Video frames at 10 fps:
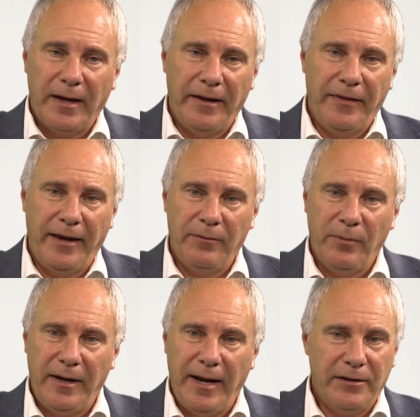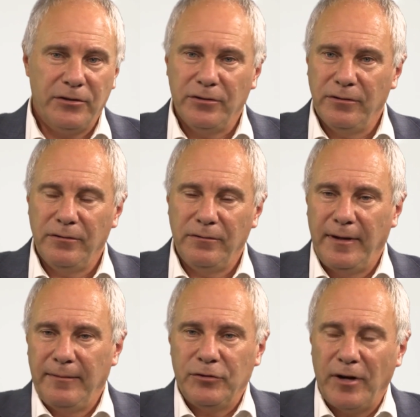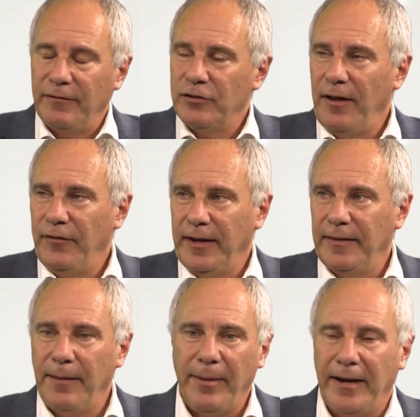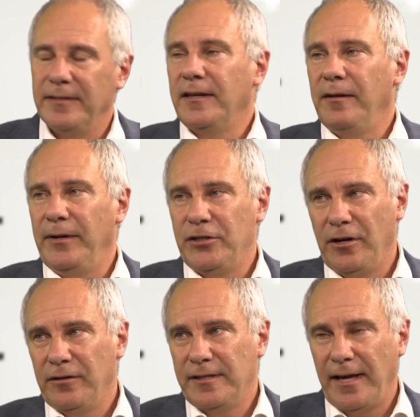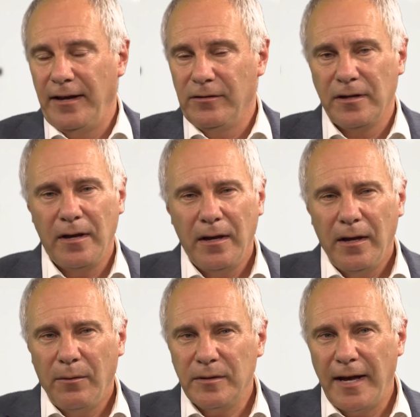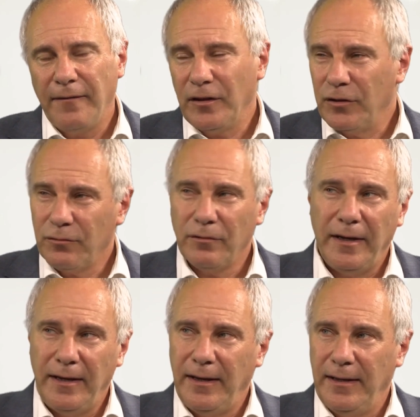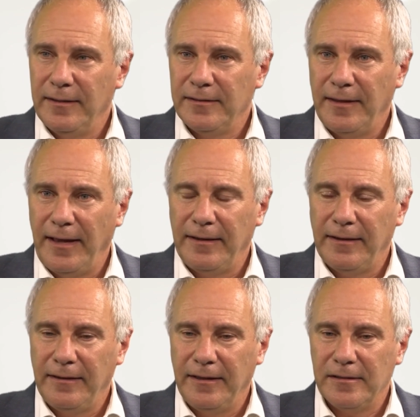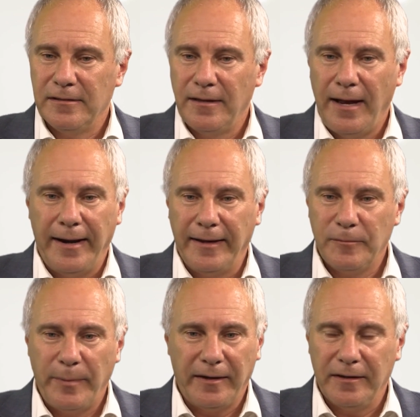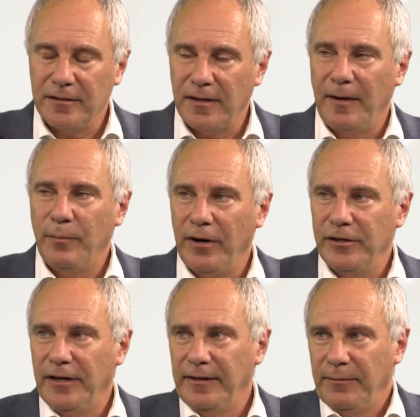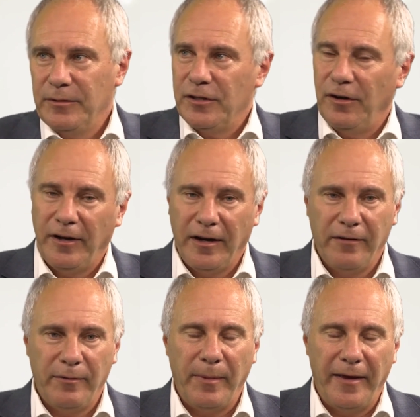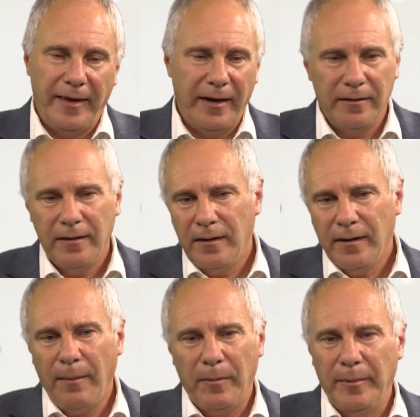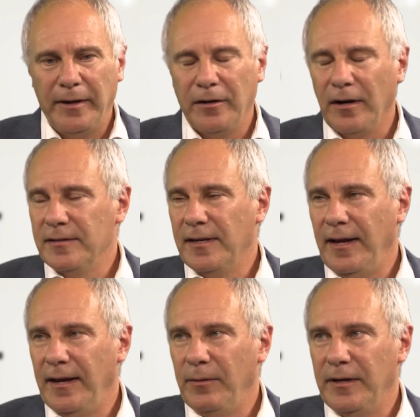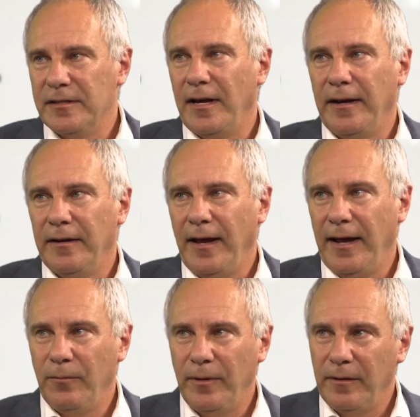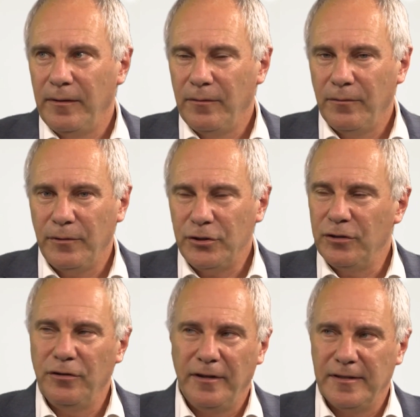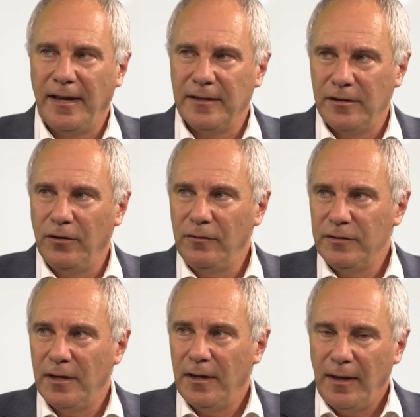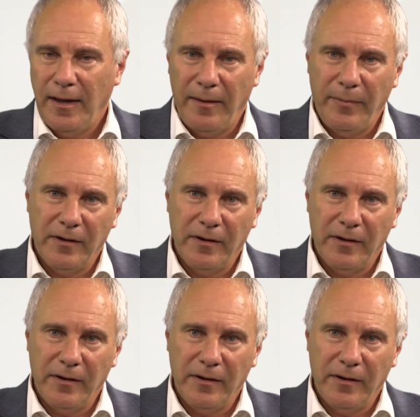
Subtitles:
And then we had to drive traffic and they paid us a commission on sales. It was after 3 years that this unexpected side project that was turning over by then a couple of $1 million a year, we decided, hey, we should do this ourselves. And